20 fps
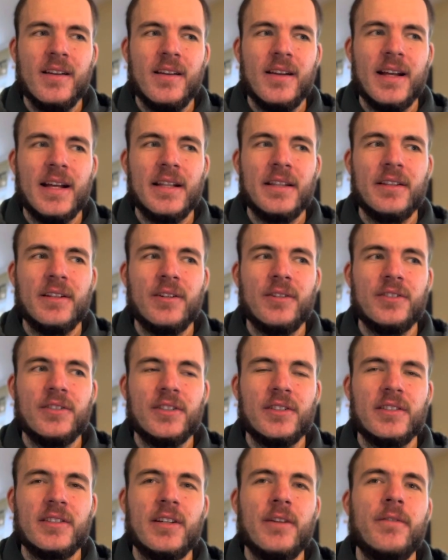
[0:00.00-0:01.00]
And
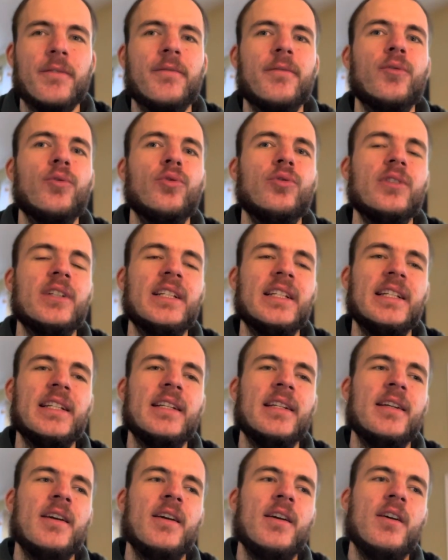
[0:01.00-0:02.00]
they're
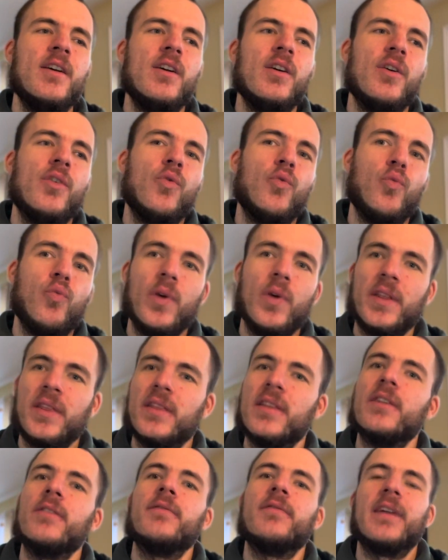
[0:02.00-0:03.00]
fully with
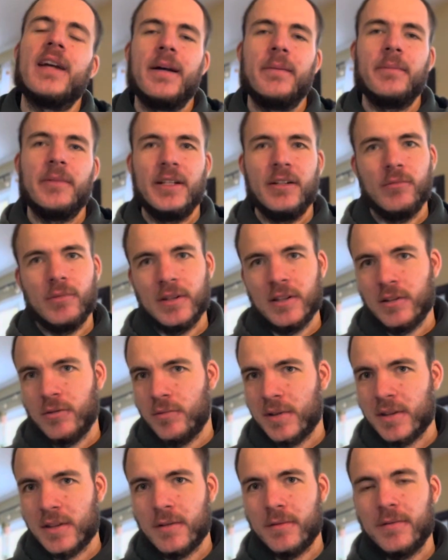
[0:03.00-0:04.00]
their family when they're
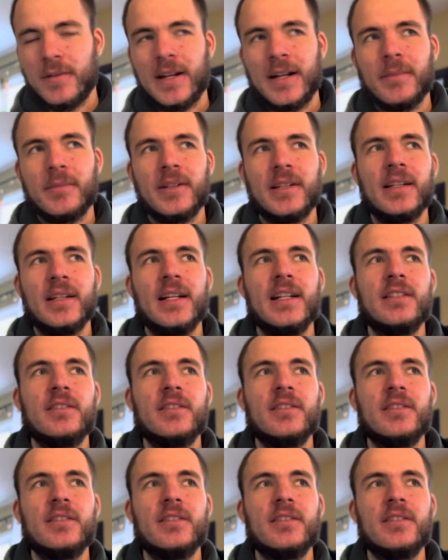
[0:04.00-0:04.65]
with their family, as